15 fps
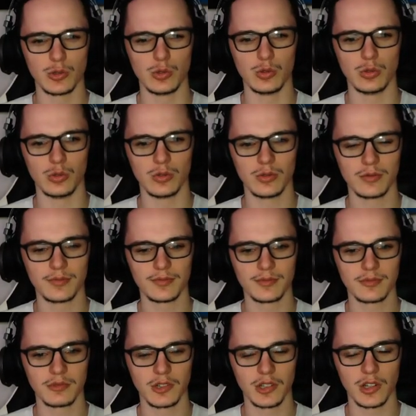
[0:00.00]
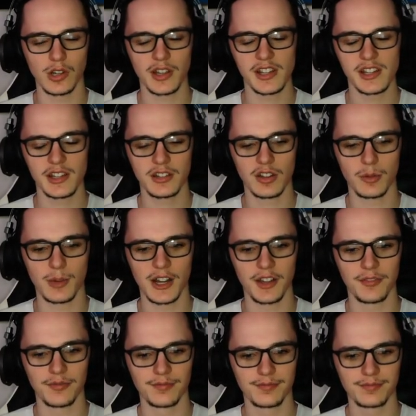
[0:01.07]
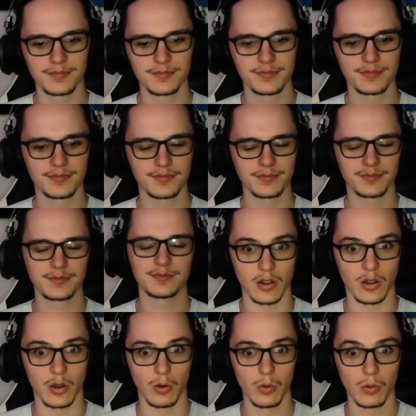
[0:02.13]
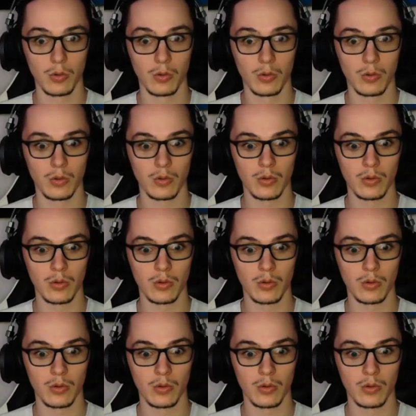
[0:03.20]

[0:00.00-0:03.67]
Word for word: Ooh, unlucky! don't mind. Oh.